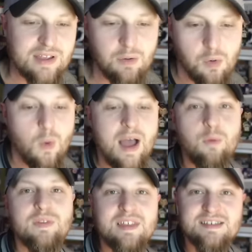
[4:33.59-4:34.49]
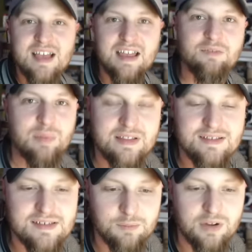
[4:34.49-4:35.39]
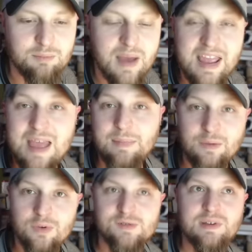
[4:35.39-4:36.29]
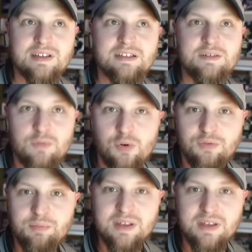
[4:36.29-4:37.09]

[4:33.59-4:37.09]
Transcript: okay, well, why would this guy have been someone Miami was willing to move?